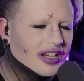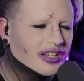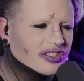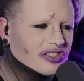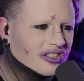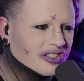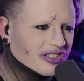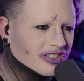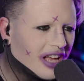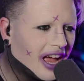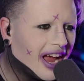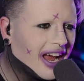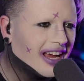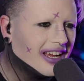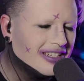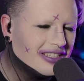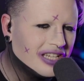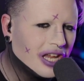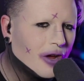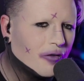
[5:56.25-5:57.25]

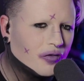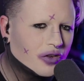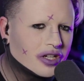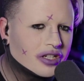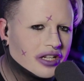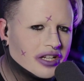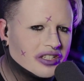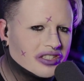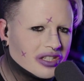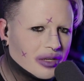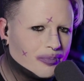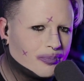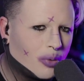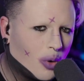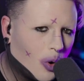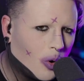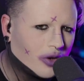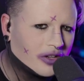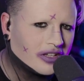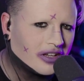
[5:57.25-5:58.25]
scientifically
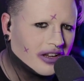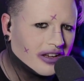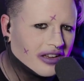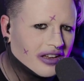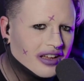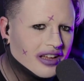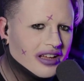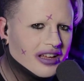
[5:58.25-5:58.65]
supported